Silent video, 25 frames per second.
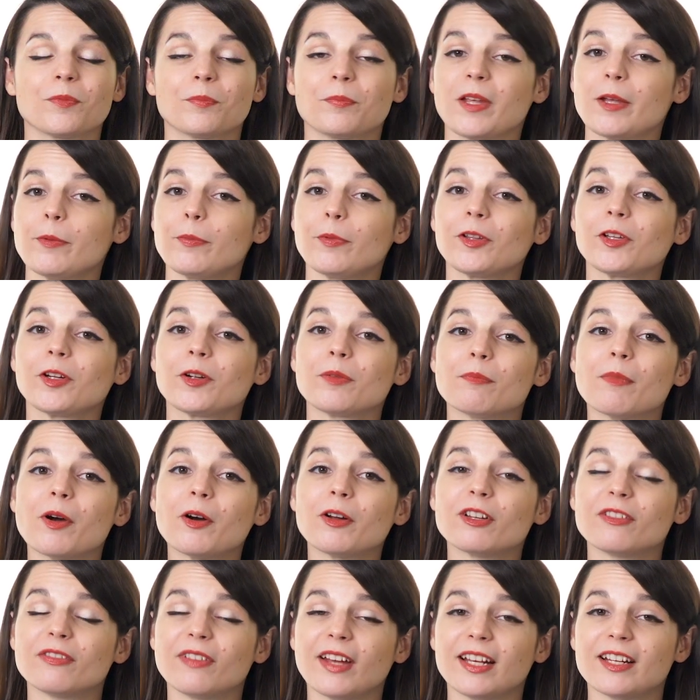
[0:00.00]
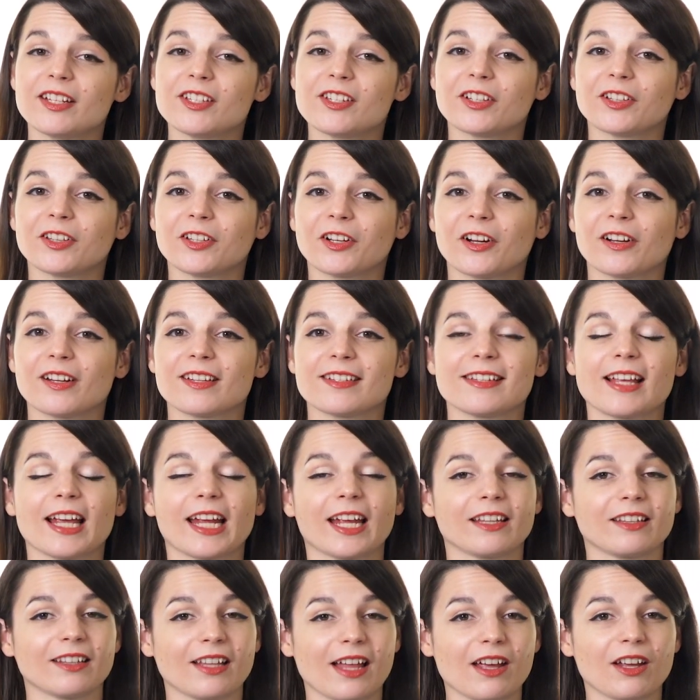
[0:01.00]
People are motivated to learn a
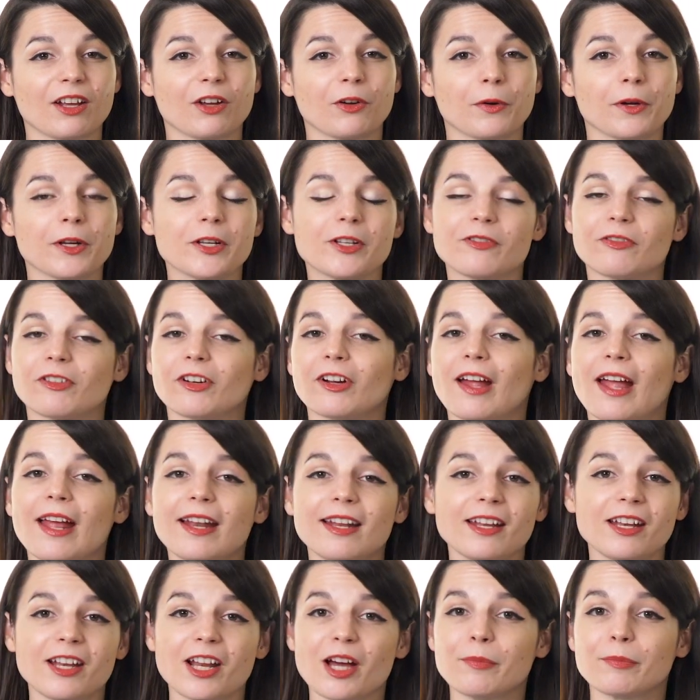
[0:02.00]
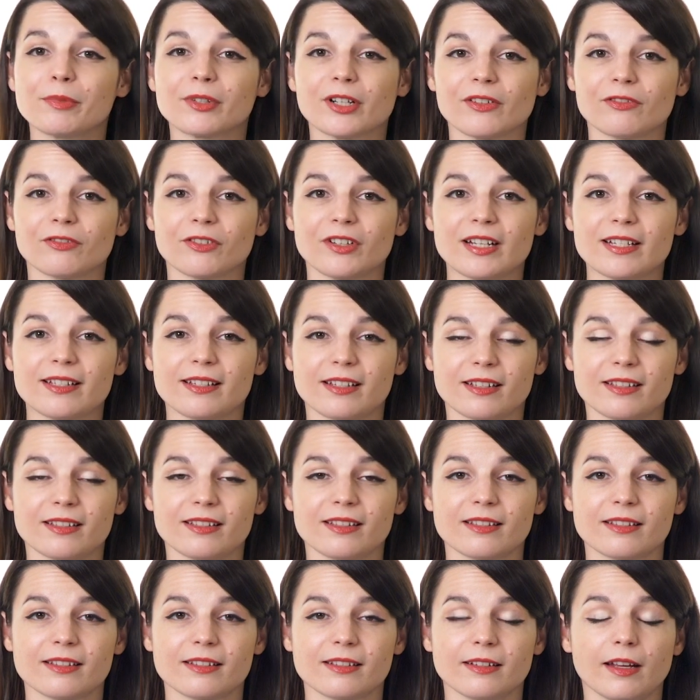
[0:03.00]
second language for any number of
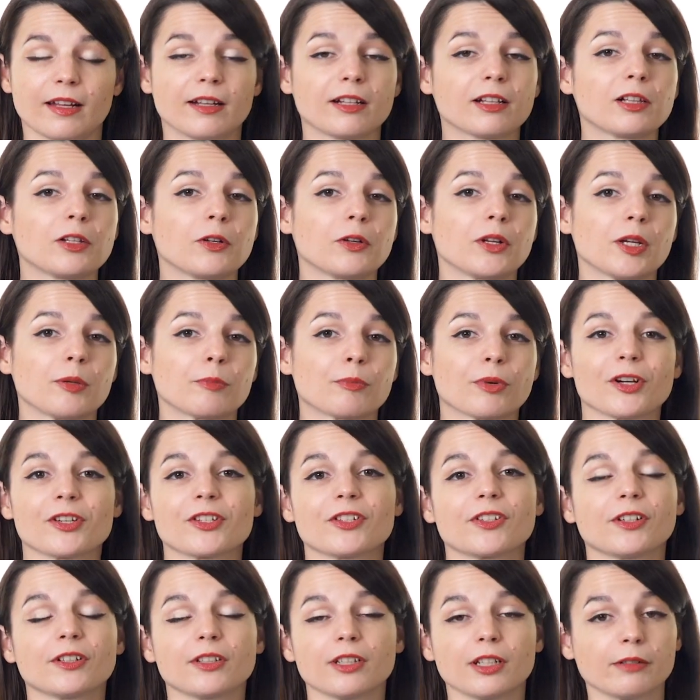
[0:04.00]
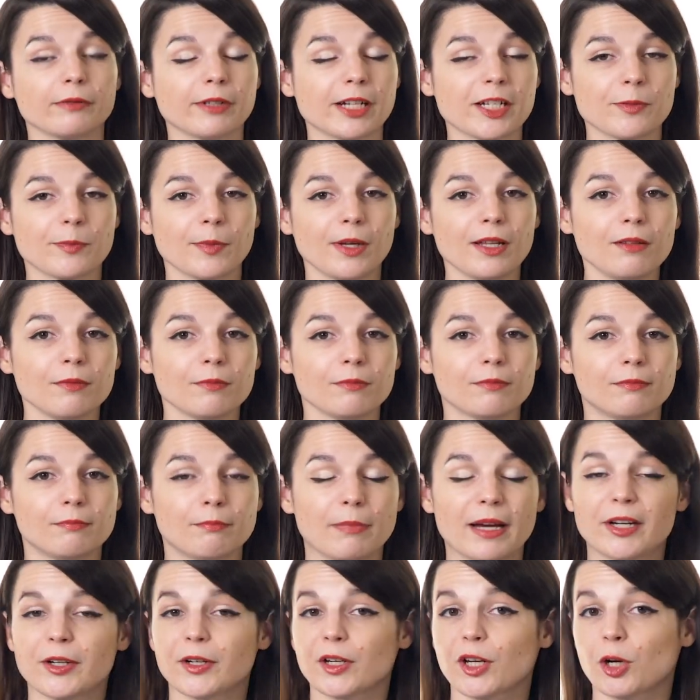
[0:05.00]
reasons, including personal enrichment,
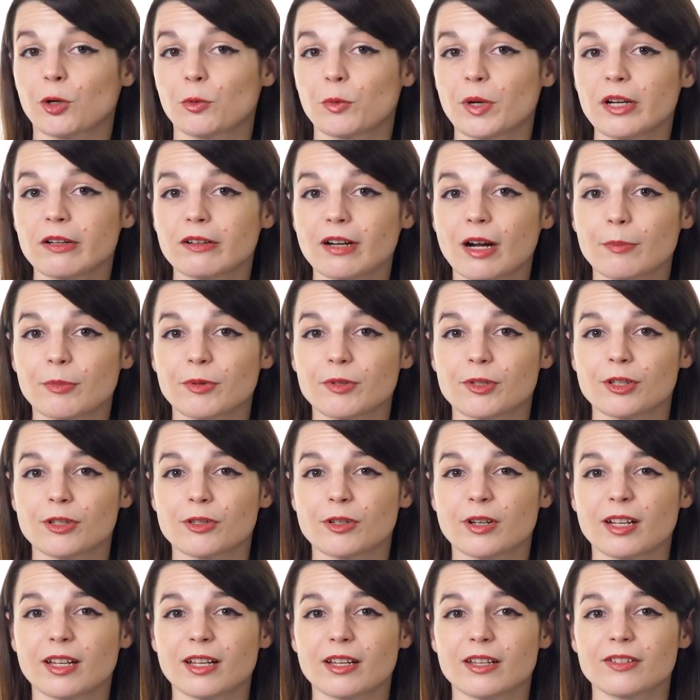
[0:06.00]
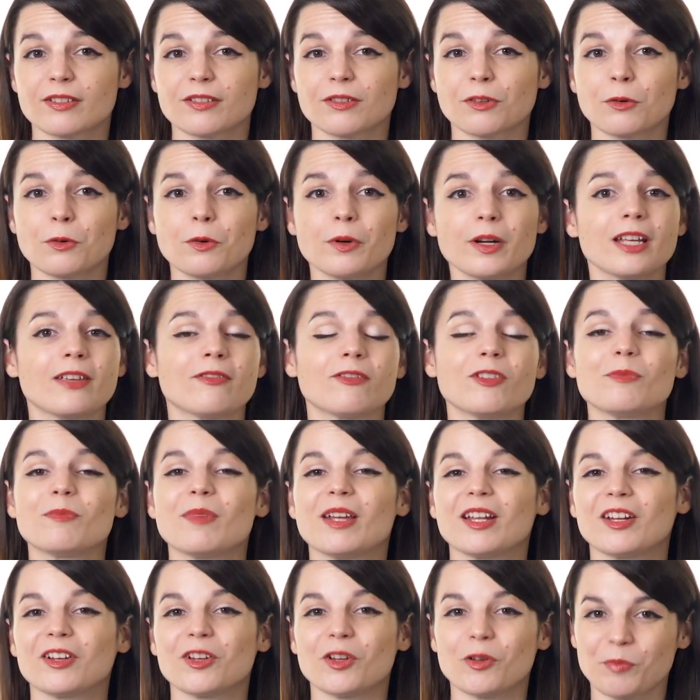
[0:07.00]
better career opportunities, or even
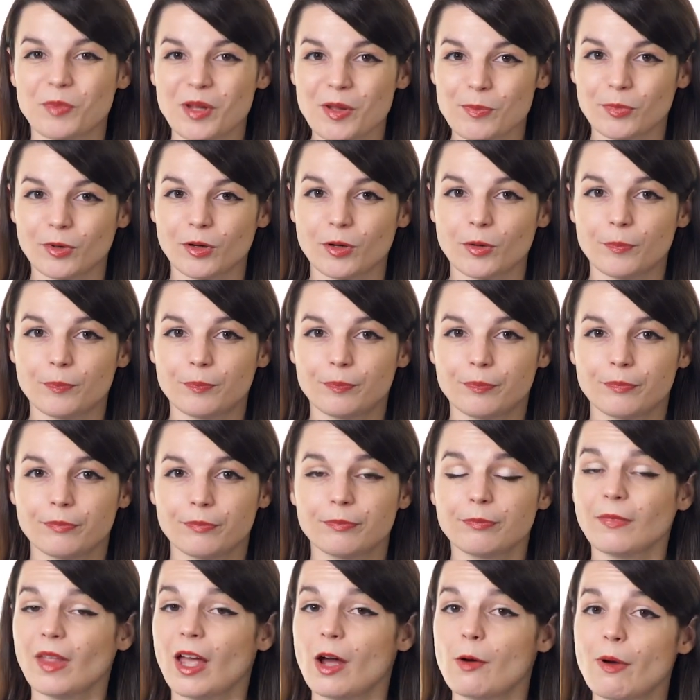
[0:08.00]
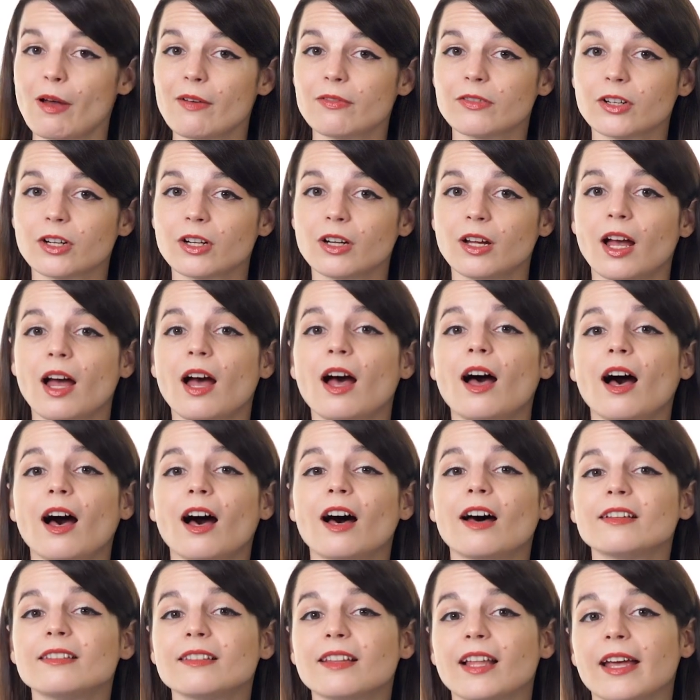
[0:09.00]
meeting new people. However,
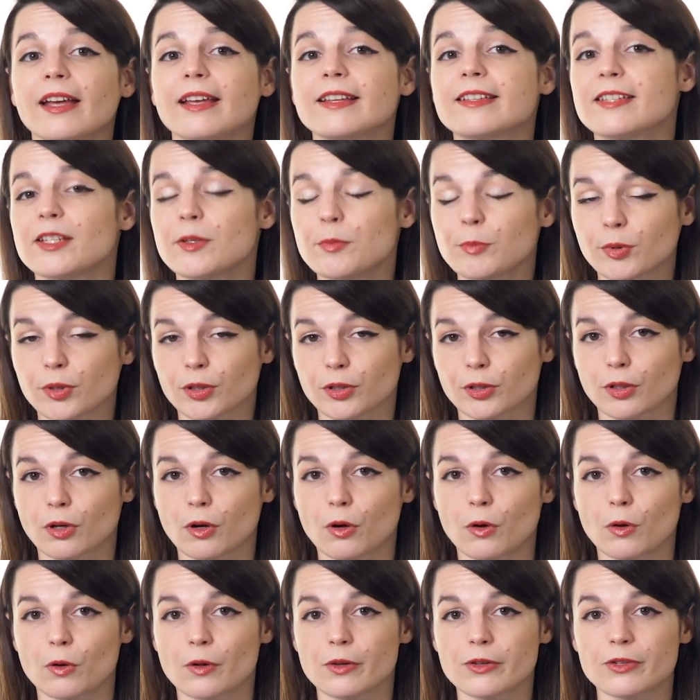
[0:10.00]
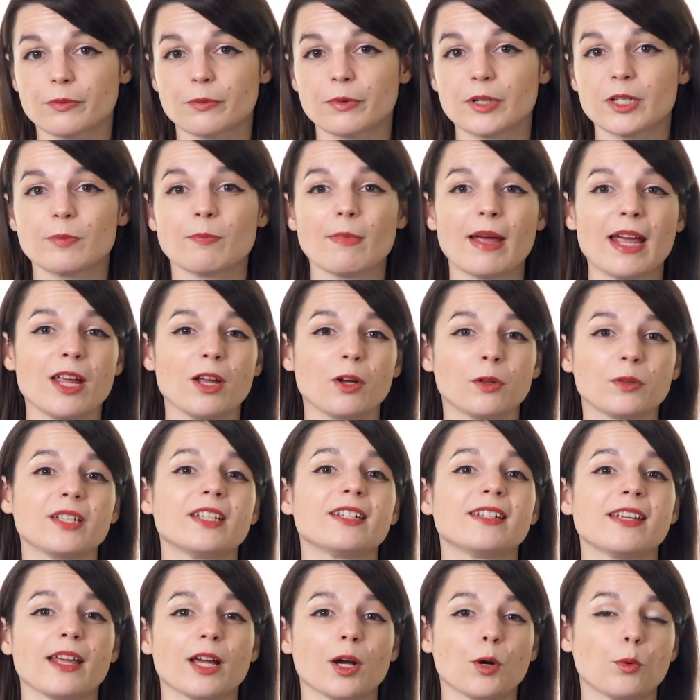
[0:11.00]
unlike simpler goals, which may only
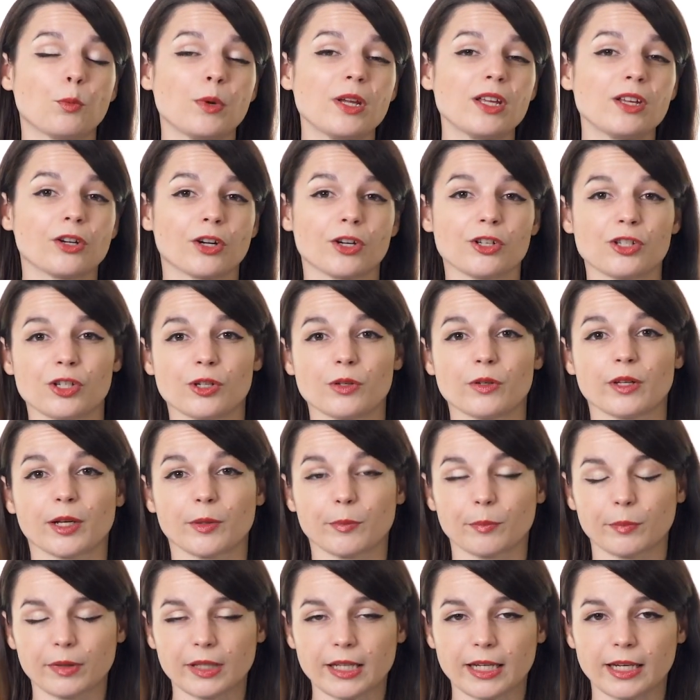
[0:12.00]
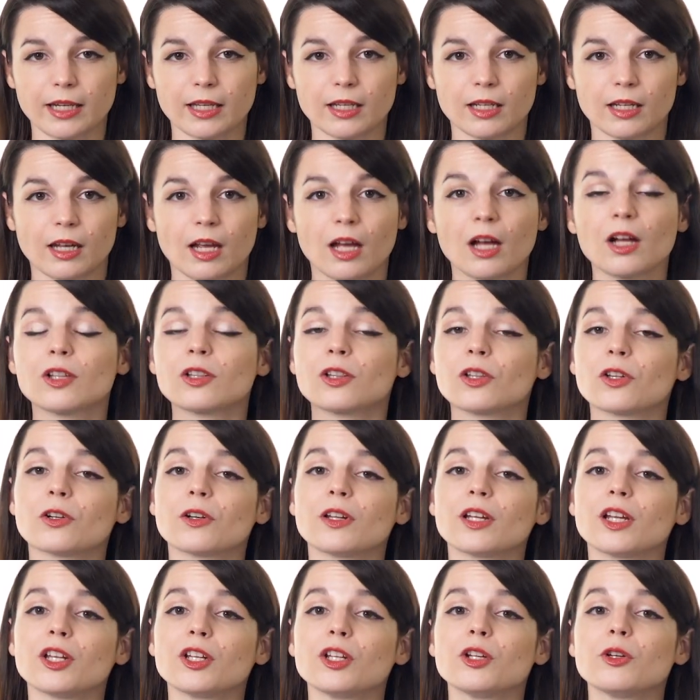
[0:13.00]
take a week or two to complete,
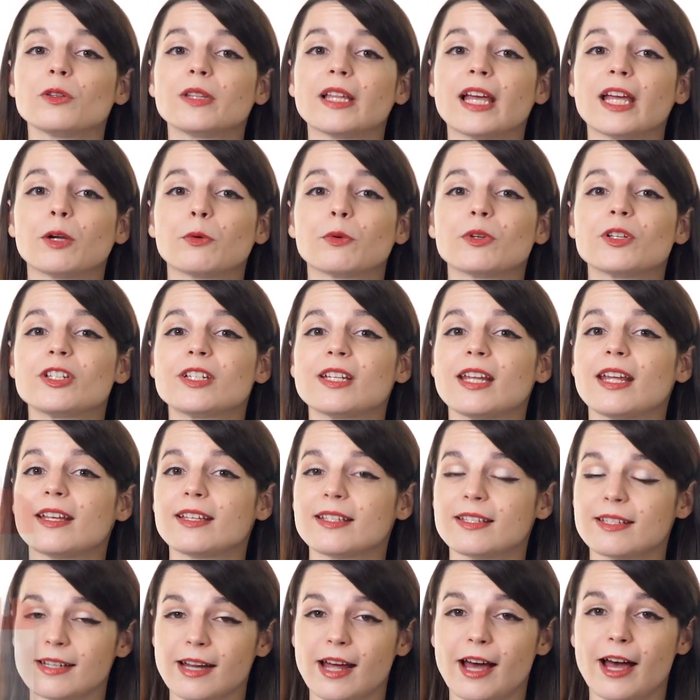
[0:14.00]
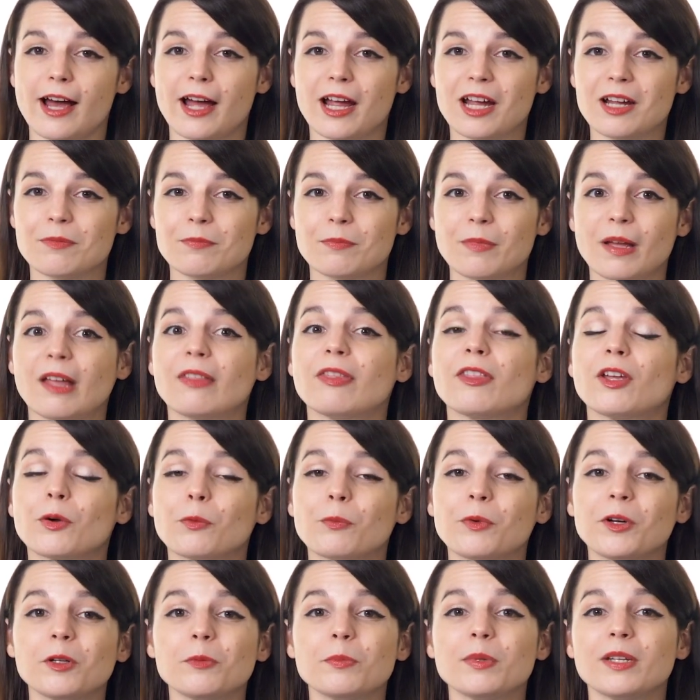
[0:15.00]
learning a new language takes time, and there
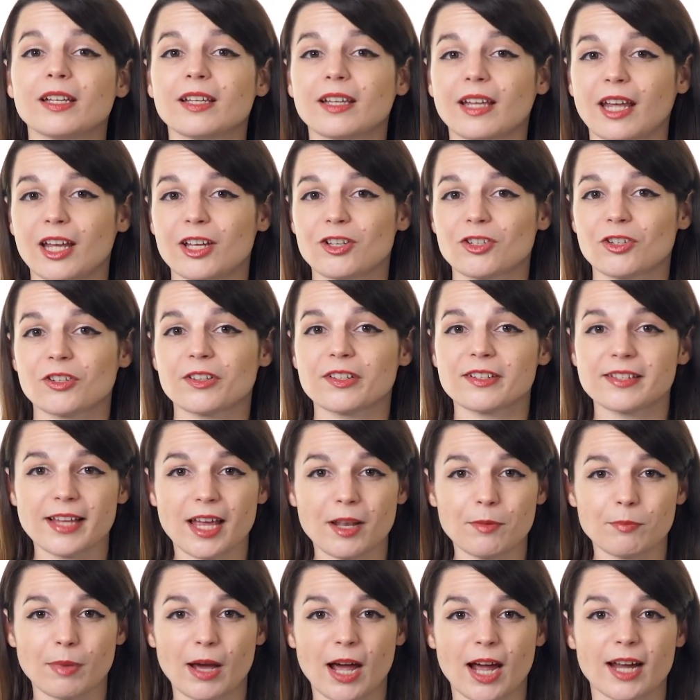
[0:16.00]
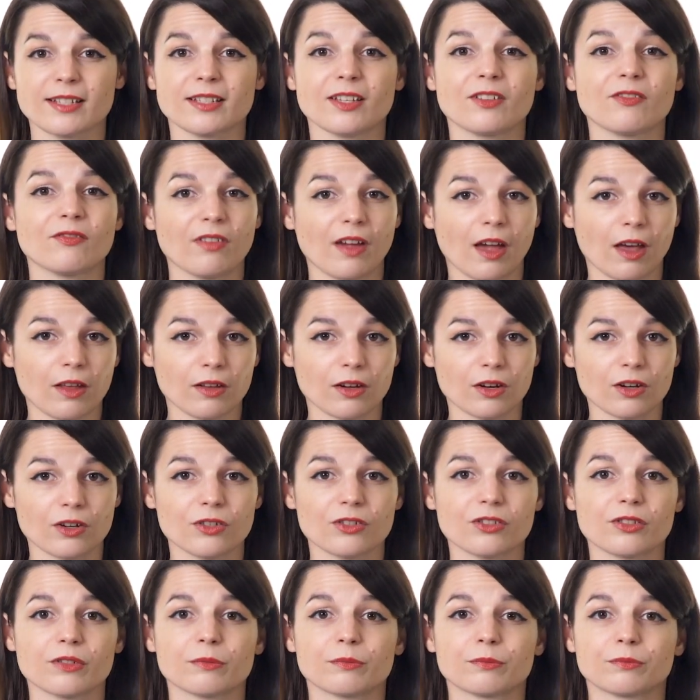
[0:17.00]
will be occasional setbacks and failures.